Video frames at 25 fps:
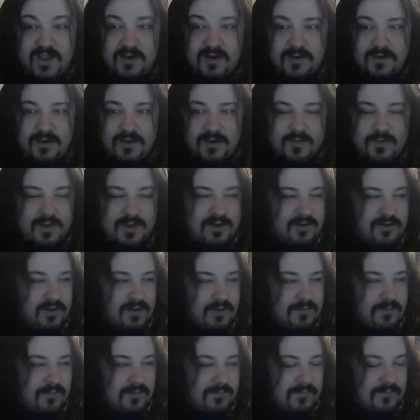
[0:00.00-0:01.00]
don't
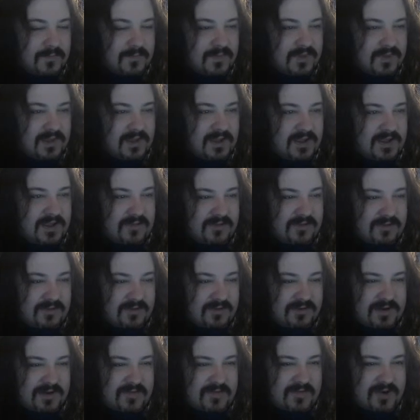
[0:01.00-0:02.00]
know. I
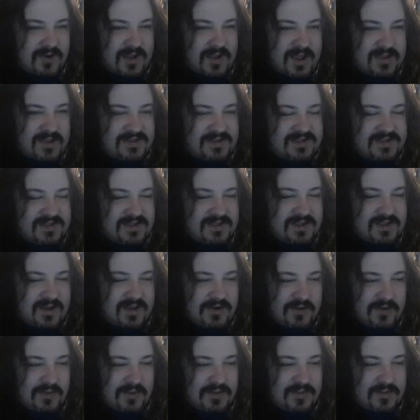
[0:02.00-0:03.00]
never had this
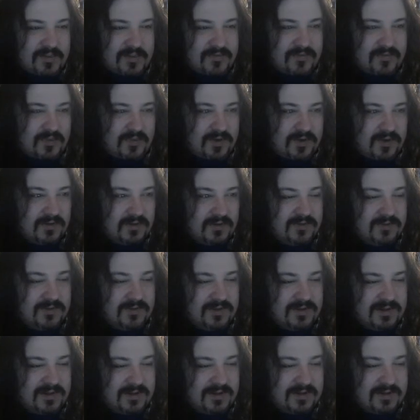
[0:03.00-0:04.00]
encounter with him before.
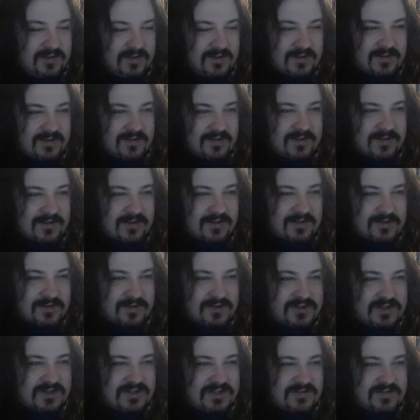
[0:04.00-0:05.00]

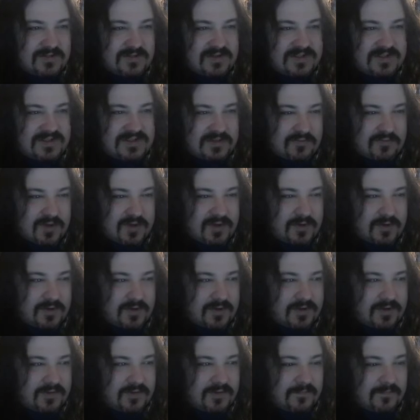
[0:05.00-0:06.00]
Usually I do things in the right
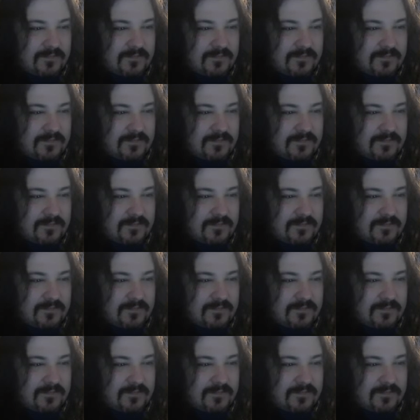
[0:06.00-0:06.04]
order.